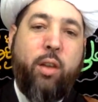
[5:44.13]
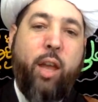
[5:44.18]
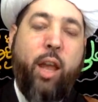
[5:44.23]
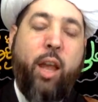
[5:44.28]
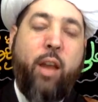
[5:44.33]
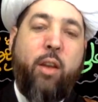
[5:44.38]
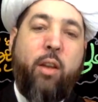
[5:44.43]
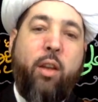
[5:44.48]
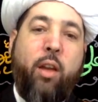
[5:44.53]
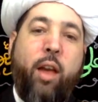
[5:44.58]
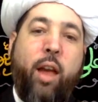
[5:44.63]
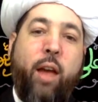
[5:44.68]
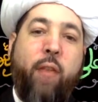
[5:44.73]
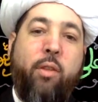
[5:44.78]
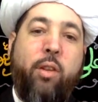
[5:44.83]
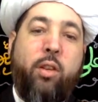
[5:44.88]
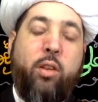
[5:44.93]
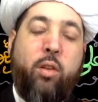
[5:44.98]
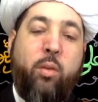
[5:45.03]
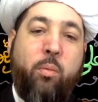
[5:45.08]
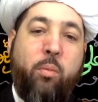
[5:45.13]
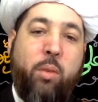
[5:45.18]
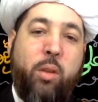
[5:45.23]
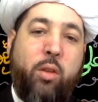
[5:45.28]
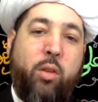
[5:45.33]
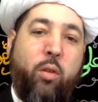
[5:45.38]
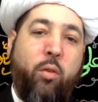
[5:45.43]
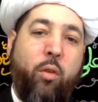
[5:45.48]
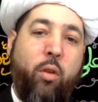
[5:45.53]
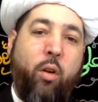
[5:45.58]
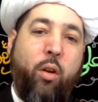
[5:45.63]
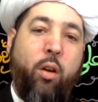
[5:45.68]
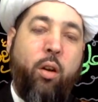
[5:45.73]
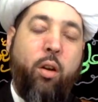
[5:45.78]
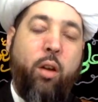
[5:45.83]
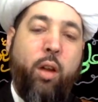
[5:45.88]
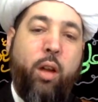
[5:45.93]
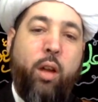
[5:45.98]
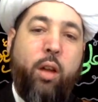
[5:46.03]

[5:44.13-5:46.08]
and have a submissive heart